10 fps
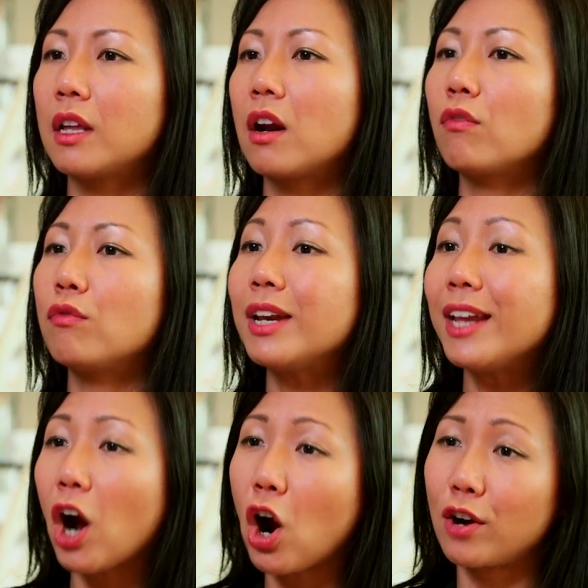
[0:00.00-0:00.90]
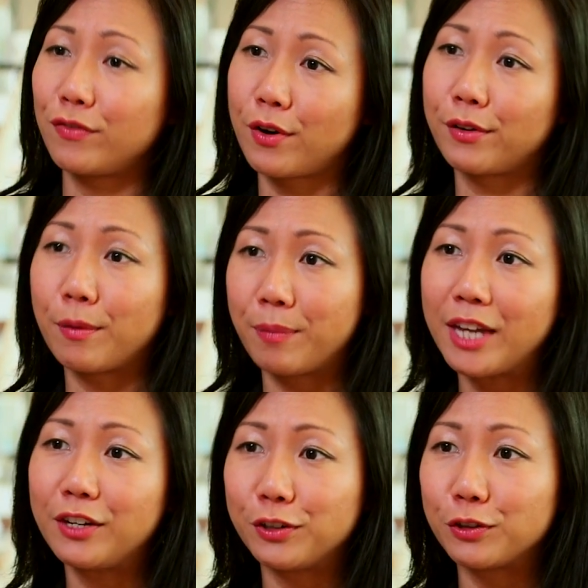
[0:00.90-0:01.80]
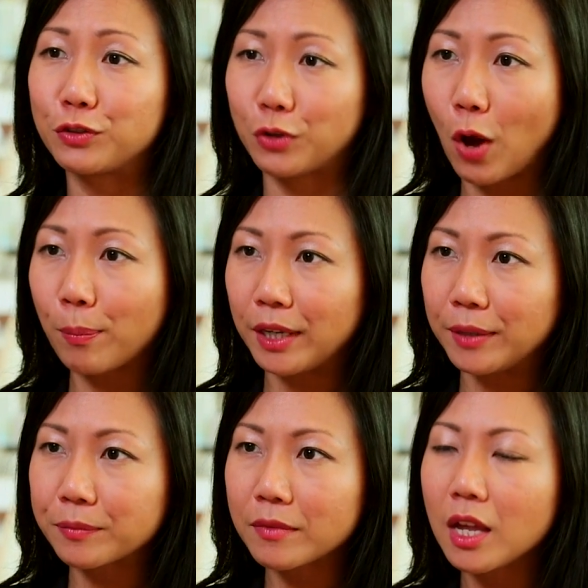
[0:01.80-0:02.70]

that are really hard for our competitors to copy.